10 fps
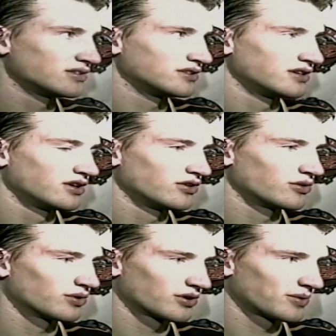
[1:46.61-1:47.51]
and you know
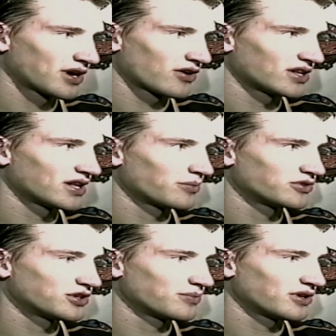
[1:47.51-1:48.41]
we're going to count on them to
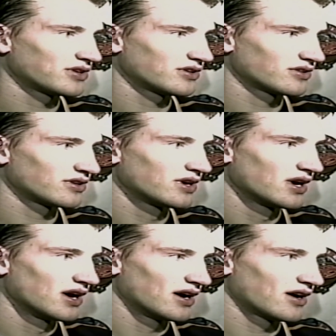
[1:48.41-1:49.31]
chip in here, and
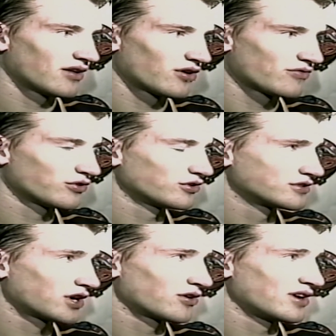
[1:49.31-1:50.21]
uh, they're off to a good
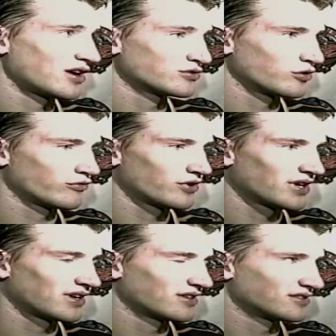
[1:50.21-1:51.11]
start right now, so hopefully they can